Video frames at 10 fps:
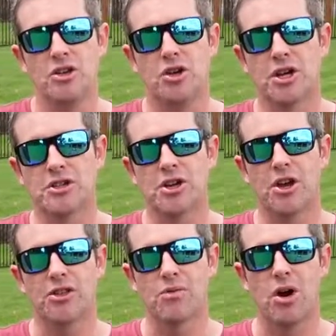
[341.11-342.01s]
You can
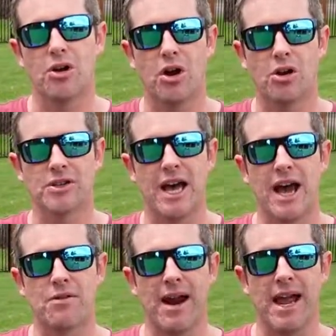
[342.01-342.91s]
turn the rod holder
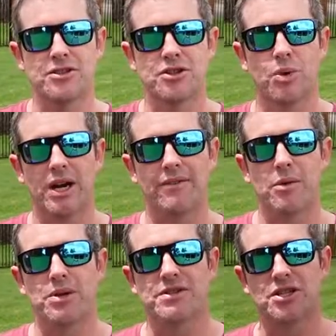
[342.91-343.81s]
around to
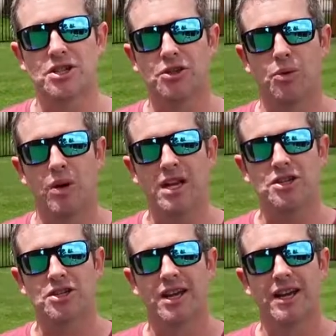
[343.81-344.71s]
whatever position you
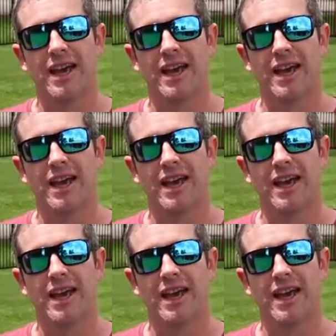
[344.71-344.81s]
wish,